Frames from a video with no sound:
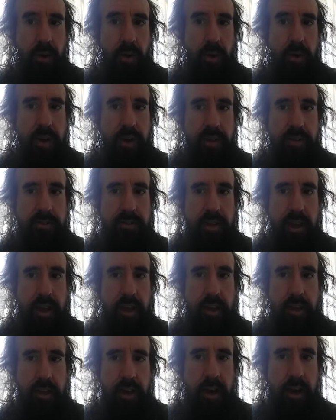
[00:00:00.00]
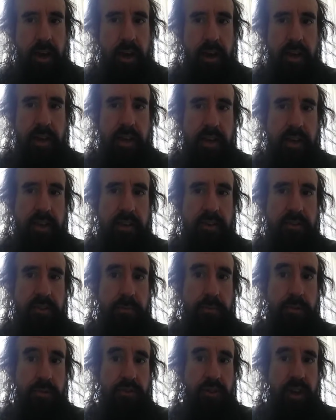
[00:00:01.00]
or you could say God is a
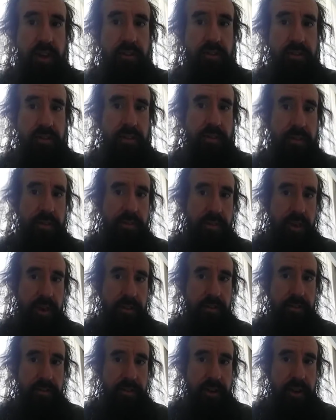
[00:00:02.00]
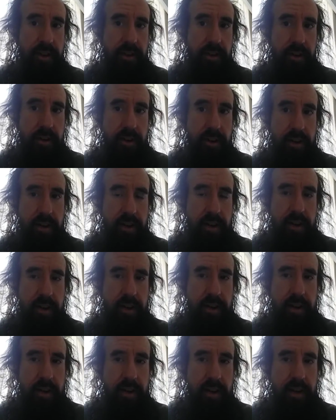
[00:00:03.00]
projection of a father figure.
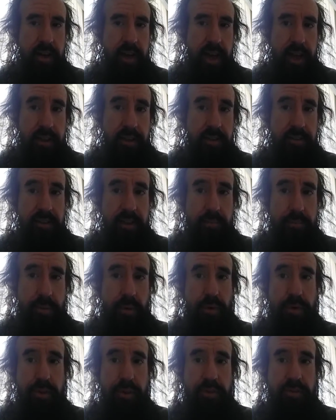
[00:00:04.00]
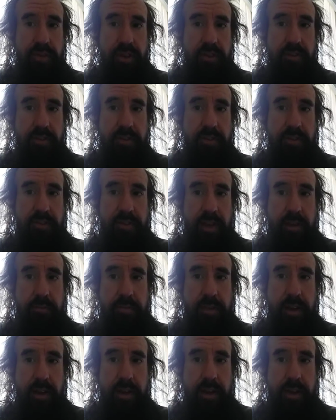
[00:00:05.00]
And you can say both those things at the same
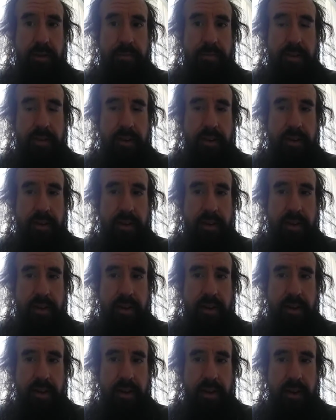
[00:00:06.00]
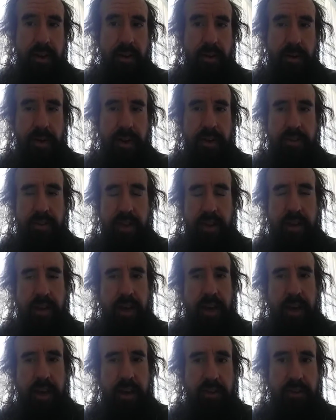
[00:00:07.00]
time. Or you could say
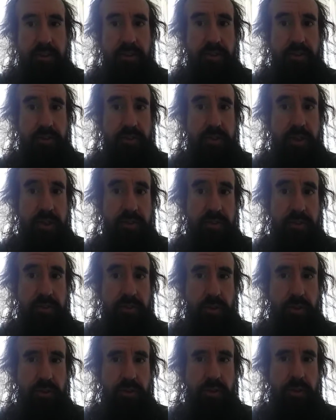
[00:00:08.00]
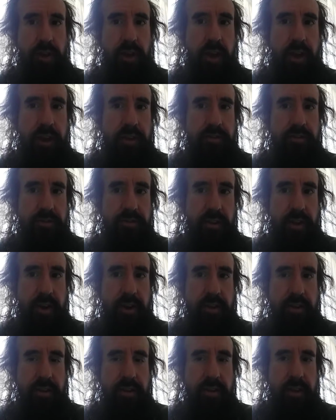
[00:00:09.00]
God is a social construct.
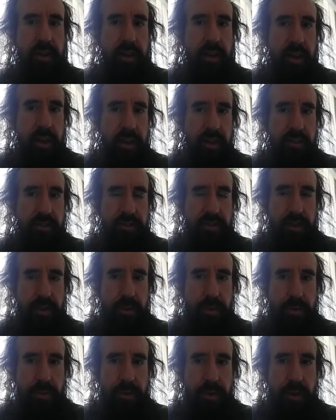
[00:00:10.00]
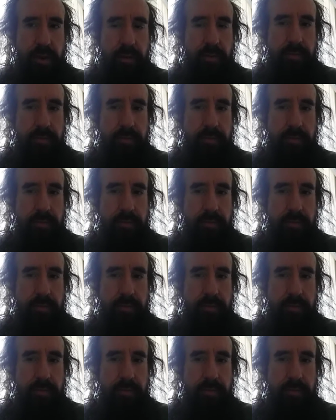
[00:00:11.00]
So